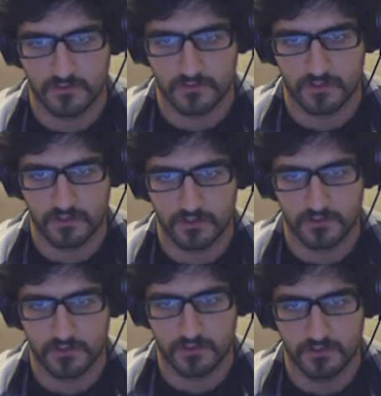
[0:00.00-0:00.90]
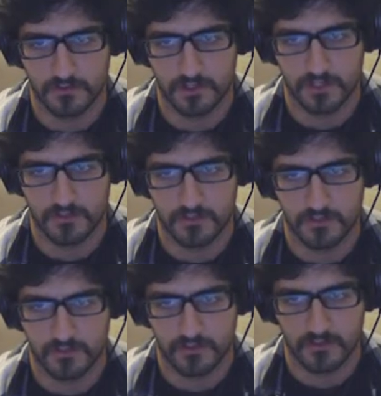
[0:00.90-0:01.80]
You guys heard it, right?
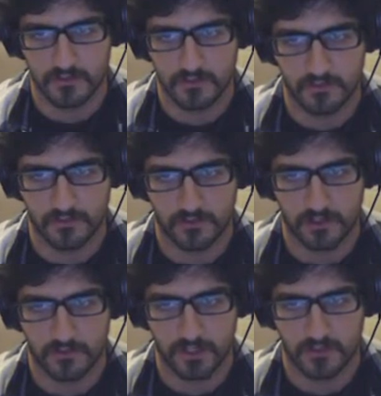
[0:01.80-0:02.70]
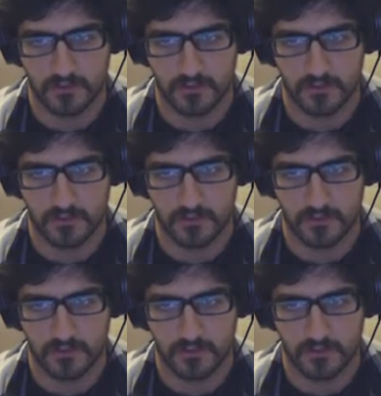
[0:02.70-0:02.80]
Little zombie.